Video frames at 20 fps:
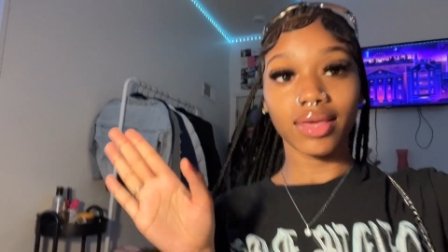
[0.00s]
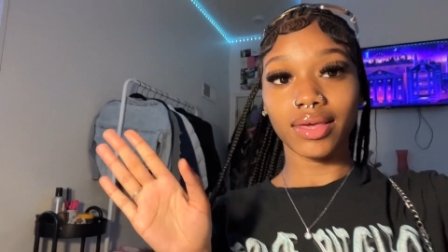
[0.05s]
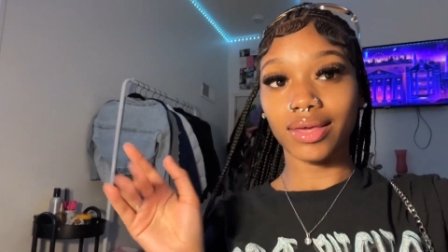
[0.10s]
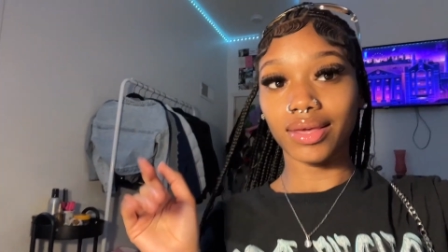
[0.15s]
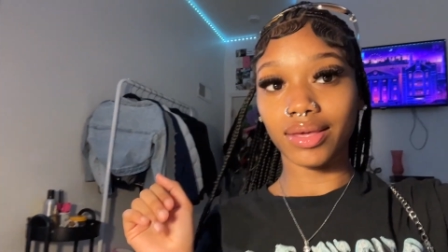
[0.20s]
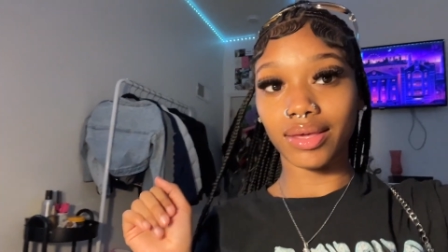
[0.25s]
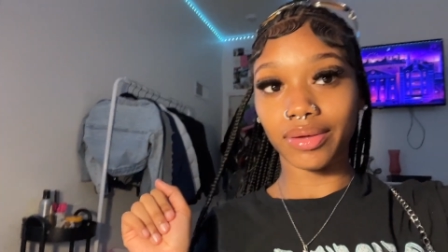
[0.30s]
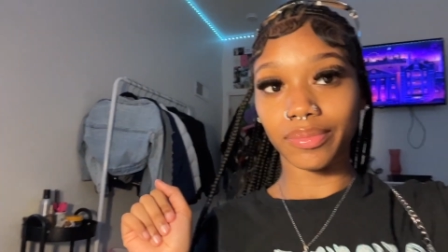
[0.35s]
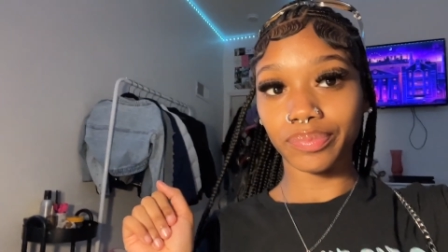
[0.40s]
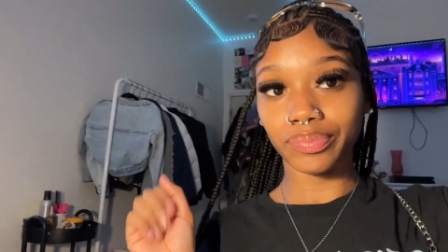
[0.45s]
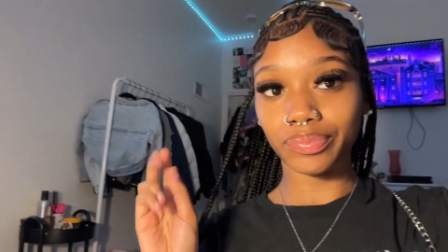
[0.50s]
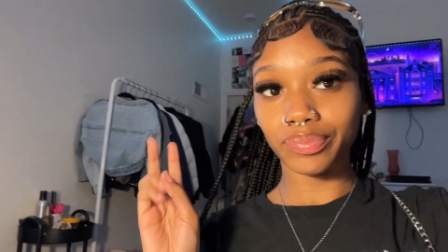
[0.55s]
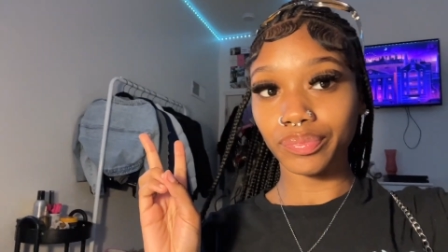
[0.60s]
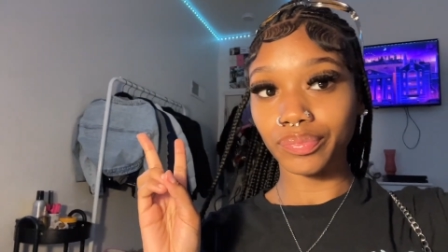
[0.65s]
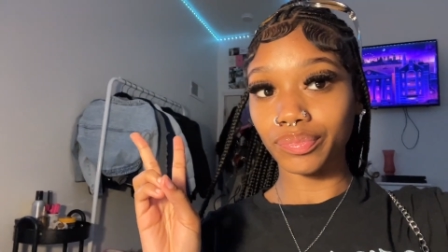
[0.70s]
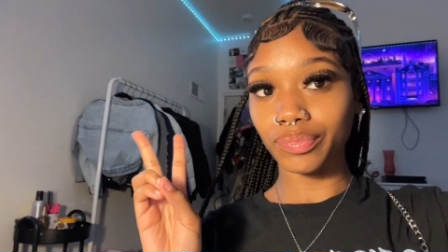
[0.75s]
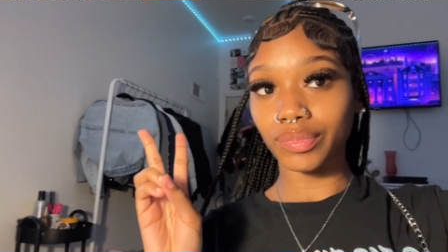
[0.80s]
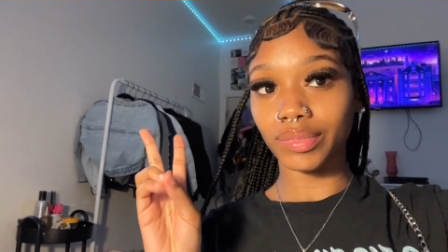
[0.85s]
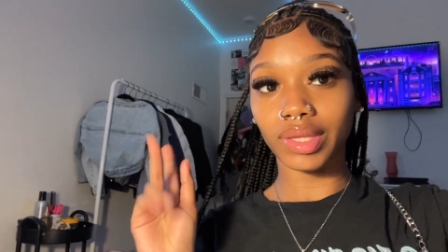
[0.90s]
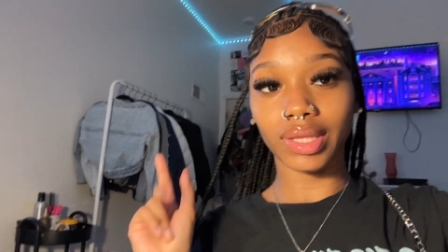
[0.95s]
and
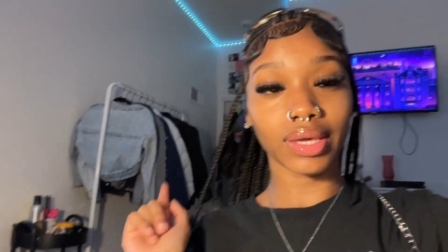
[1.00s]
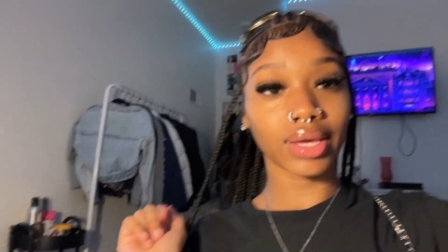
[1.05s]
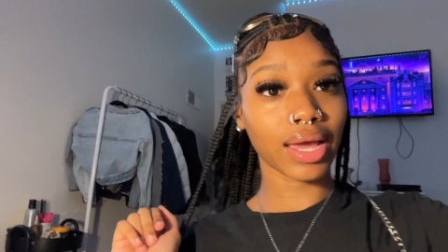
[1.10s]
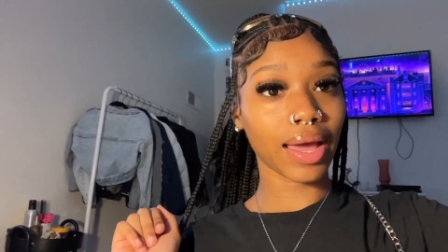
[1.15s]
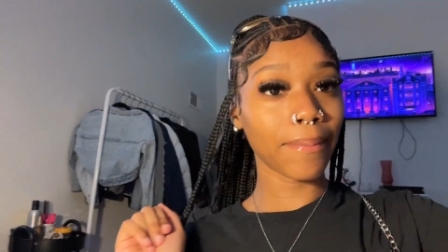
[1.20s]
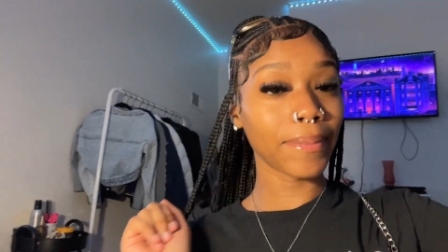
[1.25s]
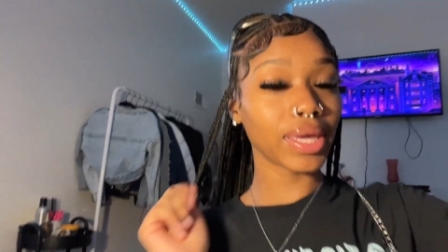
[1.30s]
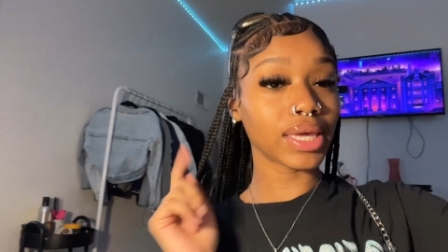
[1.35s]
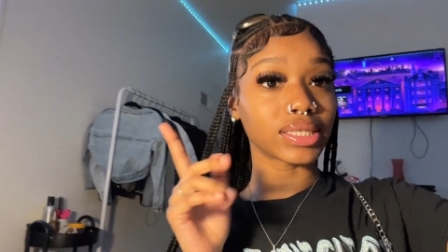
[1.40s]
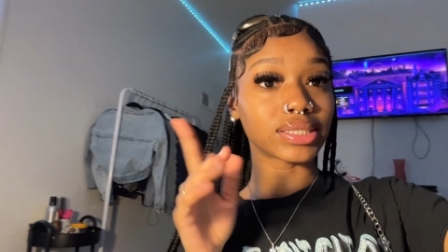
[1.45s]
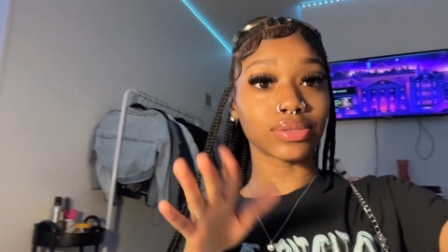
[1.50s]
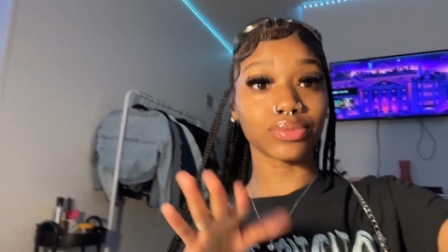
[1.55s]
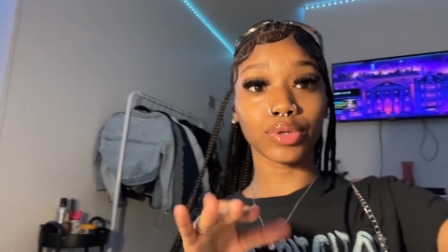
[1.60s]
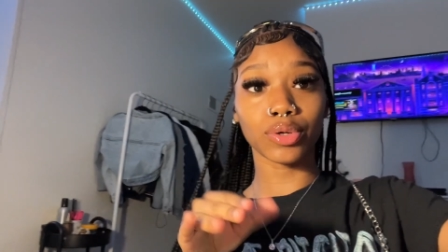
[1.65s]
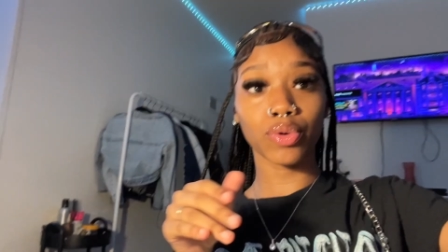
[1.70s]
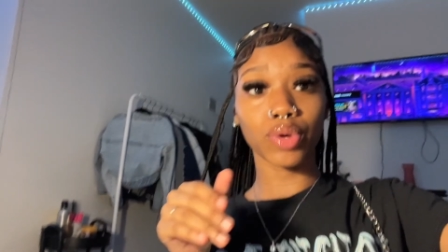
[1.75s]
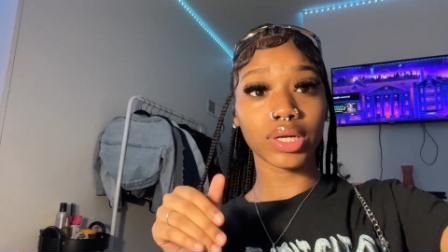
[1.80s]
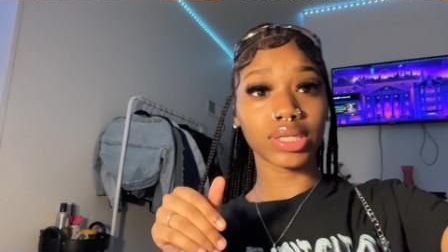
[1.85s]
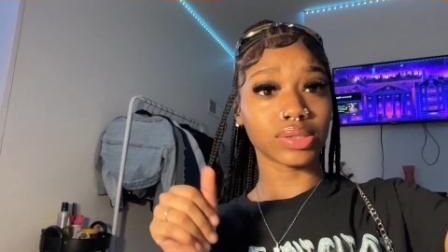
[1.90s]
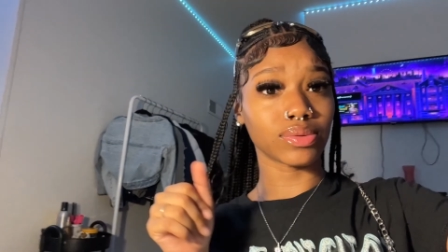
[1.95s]
yeah i'm gonna get some
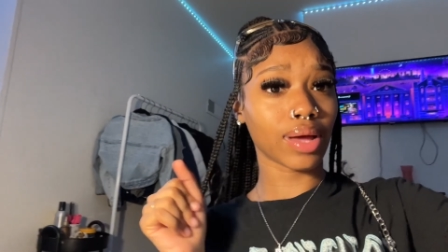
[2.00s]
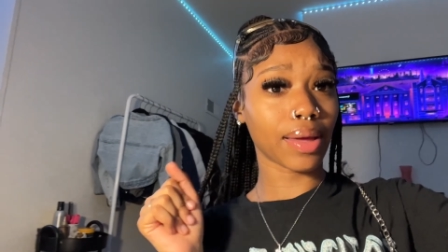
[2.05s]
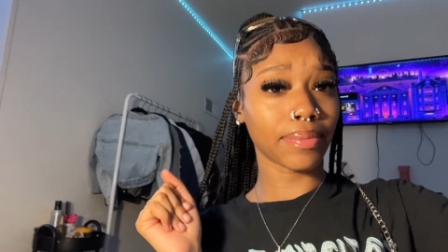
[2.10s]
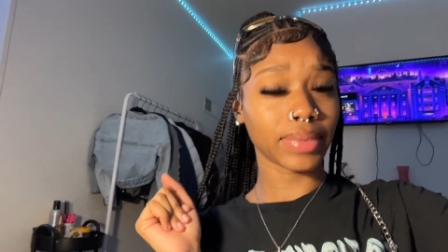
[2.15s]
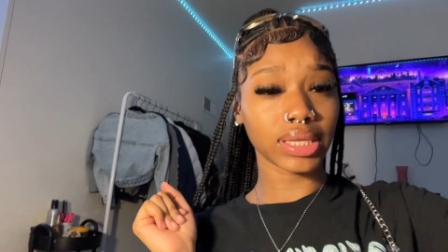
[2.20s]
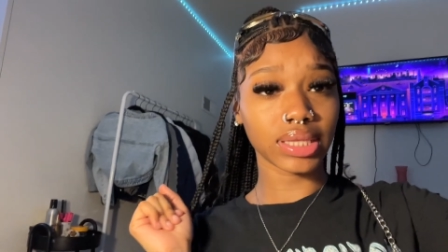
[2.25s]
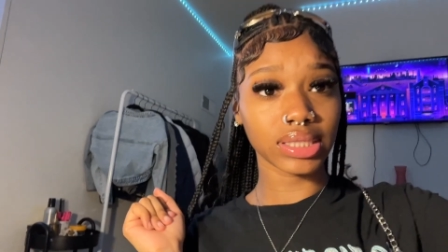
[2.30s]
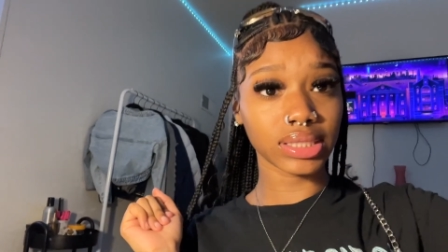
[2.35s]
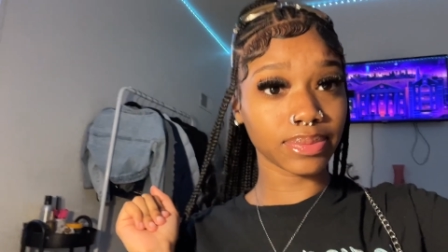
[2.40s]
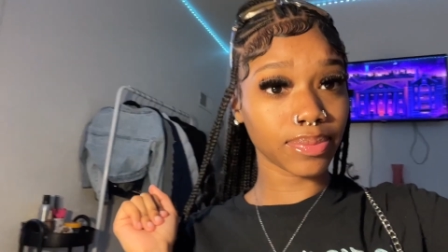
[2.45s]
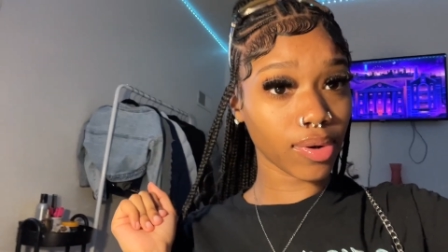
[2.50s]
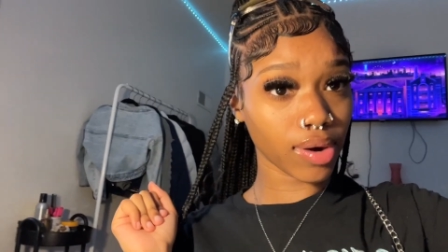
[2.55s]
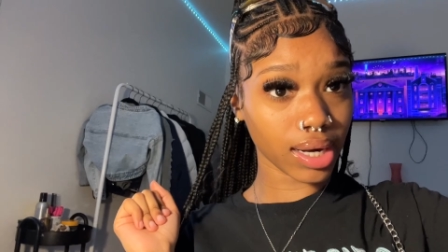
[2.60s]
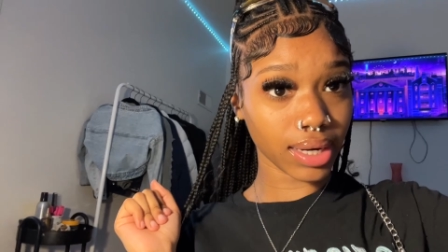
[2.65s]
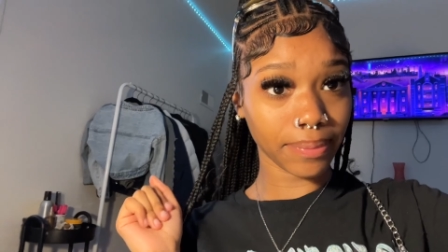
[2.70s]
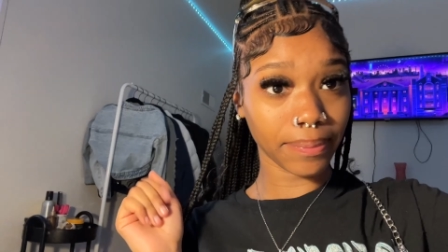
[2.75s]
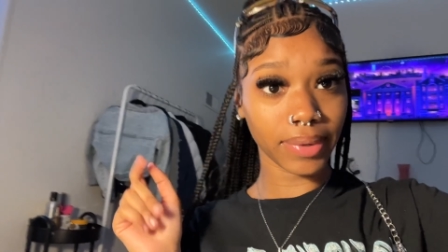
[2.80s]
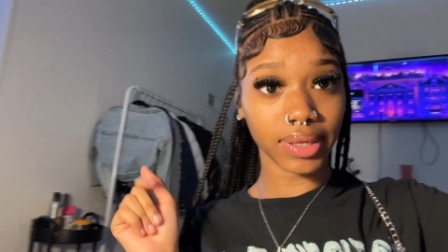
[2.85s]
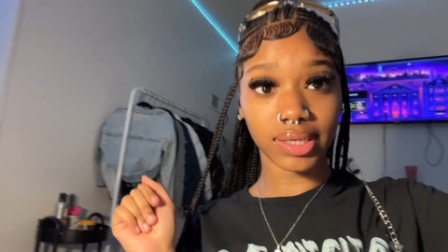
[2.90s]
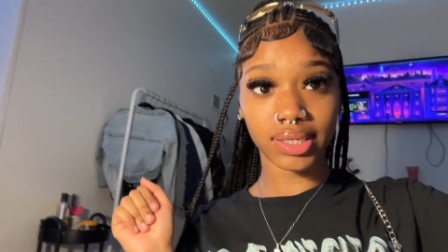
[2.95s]
recordings when i'm at this party
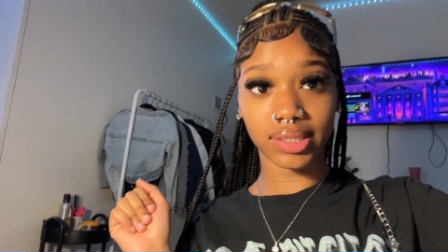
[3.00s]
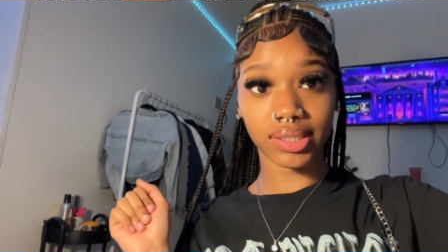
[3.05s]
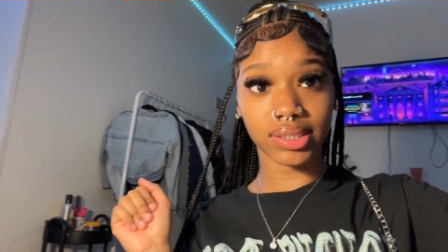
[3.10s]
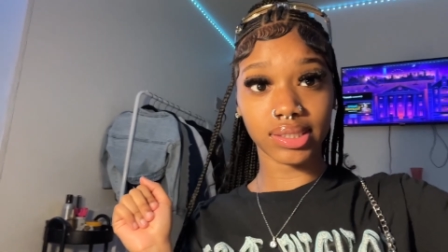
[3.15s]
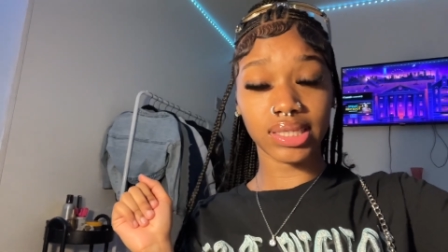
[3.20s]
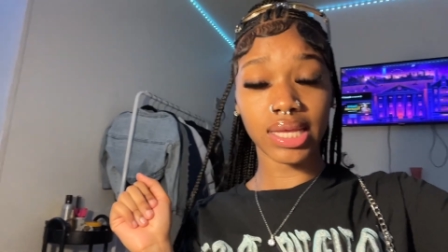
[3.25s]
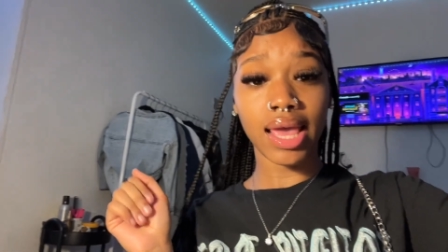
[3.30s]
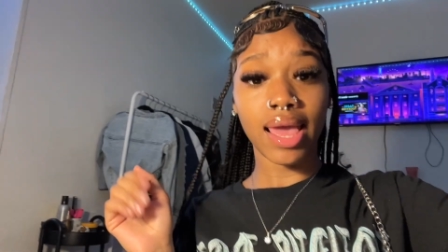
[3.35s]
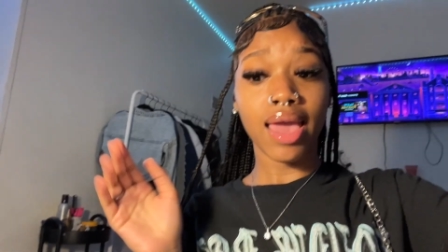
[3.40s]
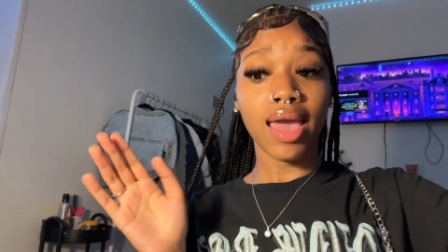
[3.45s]
because